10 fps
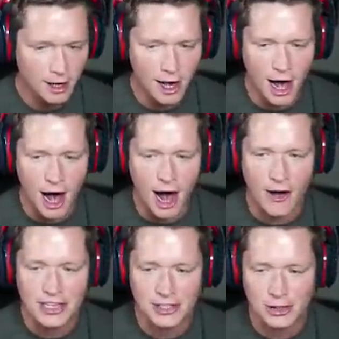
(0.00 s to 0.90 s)

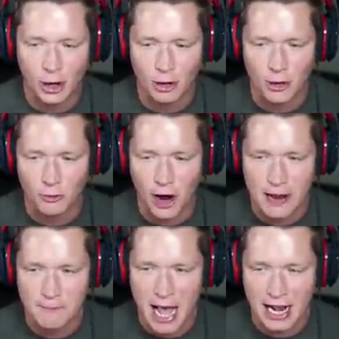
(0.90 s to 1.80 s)
Oh, he stole it
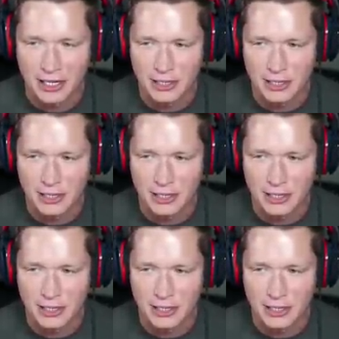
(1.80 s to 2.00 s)
right back. Are